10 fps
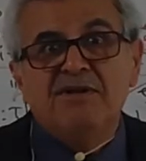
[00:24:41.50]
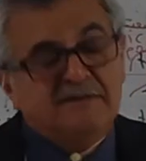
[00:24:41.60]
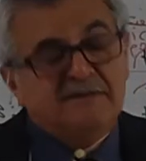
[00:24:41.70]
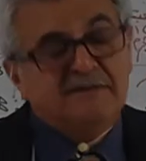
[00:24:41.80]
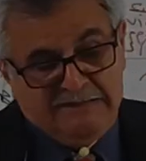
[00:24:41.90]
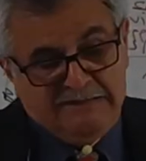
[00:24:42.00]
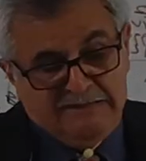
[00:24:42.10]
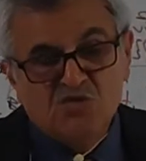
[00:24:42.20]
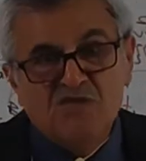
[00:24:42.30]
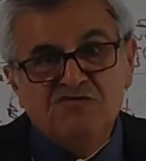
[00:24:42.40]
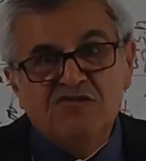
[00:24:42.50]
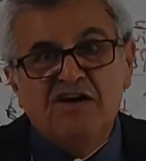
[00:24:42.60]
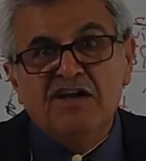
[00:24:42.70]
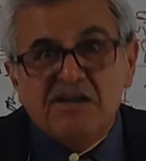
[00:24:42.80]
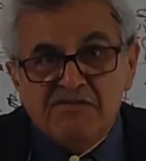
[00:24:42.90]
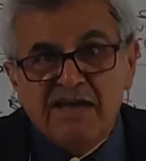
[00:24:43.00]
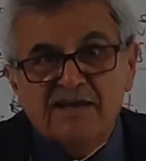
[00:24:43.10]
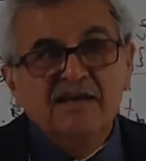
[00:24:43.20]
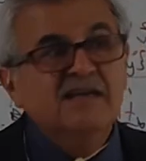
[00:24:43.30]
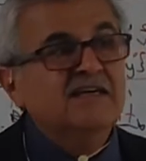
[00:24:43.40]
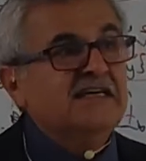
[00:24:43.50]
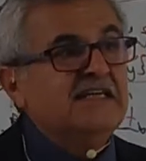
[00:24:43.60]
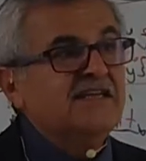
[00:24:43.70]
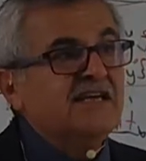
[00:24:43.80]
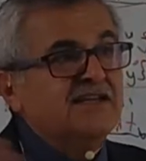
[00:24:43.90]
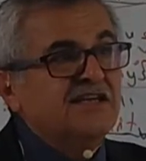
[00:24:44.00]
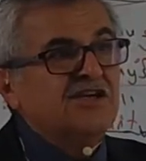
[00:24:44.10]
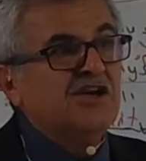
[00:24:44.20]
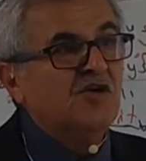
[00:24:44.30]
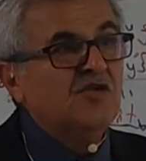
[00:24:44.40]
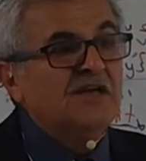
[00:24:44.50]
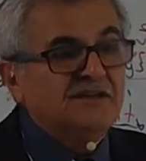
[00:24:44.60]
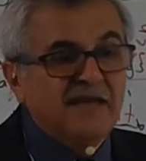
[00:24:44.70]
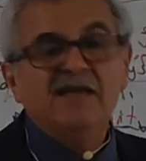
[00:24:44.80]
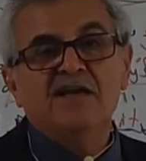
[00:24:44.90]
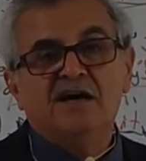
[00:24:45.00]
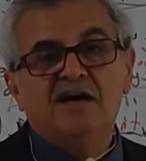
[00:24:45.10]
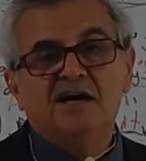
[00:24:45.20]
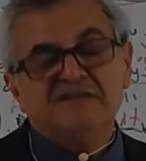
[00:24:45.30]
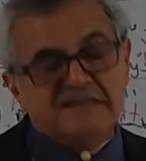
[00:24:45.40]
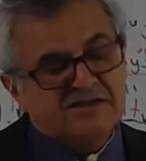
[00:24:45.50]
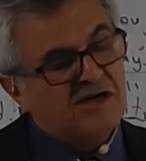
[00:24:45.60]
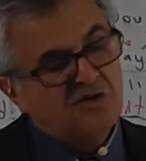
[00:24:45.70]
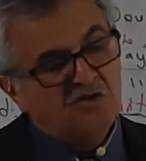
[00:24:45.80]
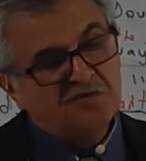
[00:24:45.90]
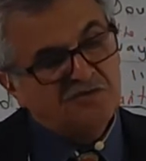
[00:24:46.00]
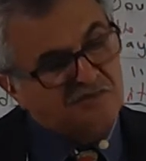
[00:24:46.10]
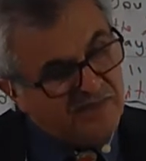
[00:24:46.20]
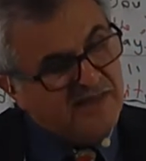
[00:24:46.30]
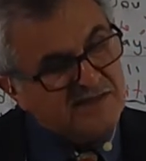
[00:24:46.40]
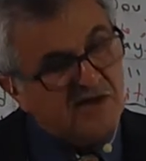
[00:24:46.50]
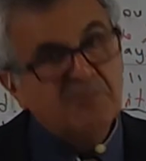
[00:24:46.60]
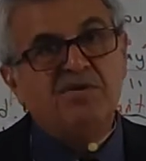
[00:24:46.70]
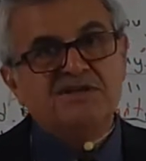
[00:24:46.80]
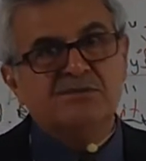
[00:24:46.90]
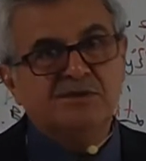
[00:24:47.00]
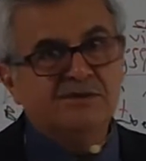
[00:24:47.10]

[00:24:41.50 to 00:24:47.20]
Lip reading: because we are living in the, you know, daily life. This kind of things are possible.